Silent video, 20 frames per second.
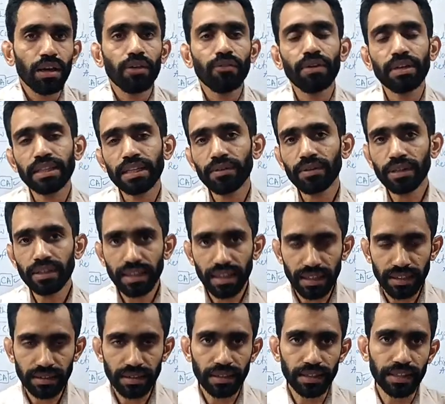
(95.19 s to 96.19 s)
whenever there
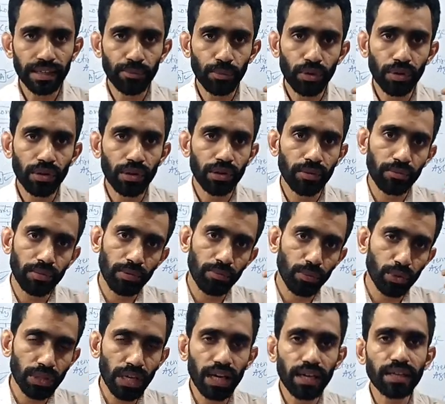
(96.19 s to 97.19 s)
is a
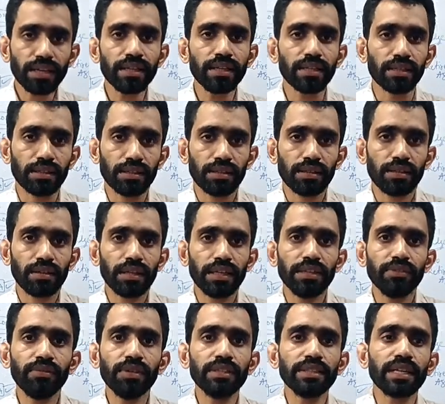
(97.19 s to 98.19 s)
monarchy
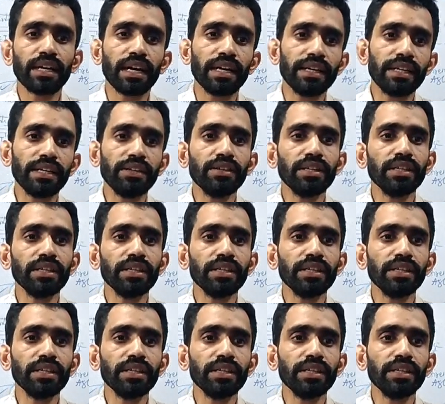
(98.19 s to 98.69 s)
in which a country,